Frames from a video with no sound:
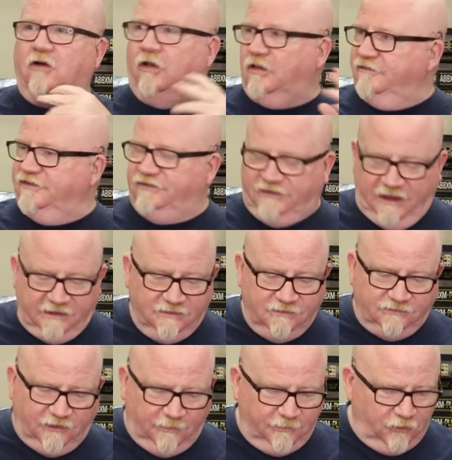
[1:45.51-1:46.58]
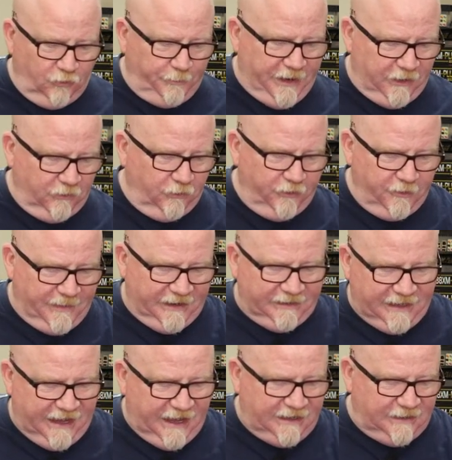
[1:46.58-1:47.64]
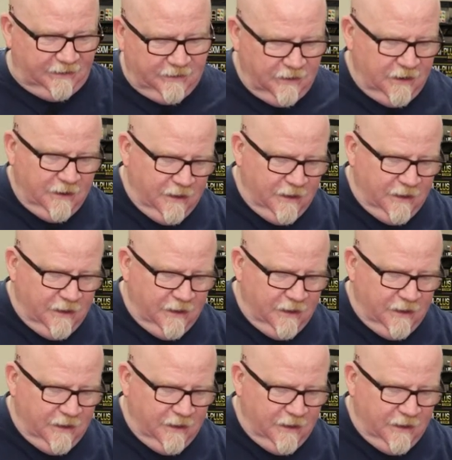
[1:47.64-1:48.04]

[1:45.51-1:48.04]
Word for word: all of a sudden, so I'm a little paranoid about that.